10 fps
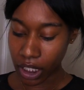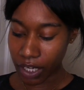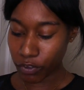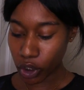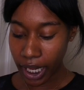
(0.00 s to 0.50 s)

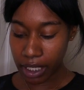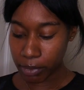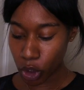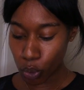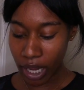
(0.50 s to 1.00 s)
If you're like
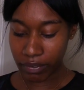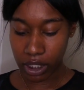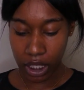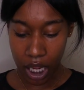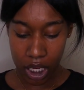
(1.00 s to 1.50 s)
me, you have a
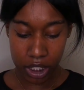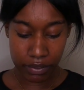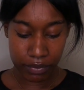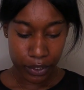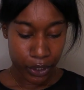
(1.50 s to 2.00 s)
lot of
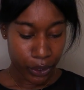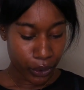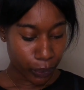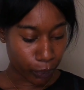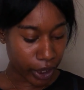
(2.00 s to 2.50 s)

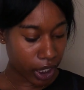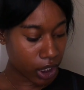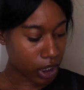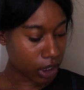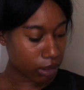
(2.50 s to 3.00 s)

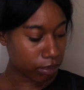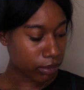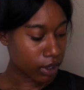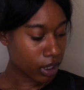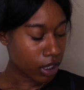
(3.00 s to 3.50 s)
random
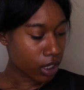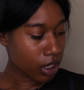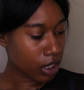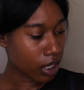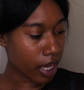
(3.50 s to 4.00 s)

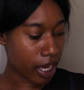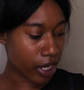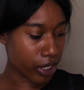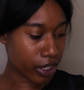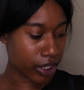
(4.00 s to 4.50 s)

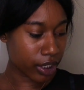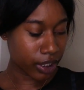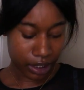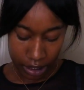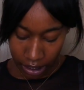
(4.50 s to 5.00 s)
hair
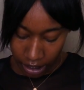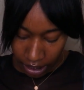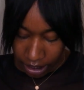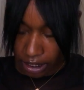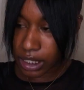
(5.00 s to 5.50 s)

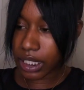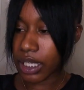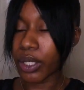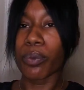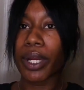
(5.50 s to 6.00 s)

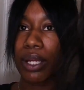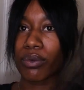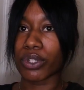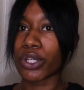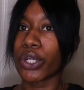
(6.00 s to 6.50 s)
sitting
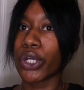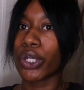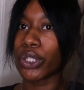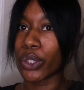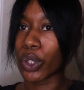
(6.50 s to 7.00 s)
around
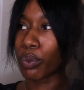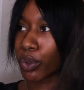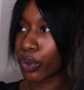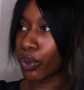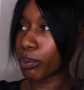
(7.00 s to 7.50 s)
your
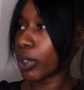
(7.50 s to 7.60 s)
room.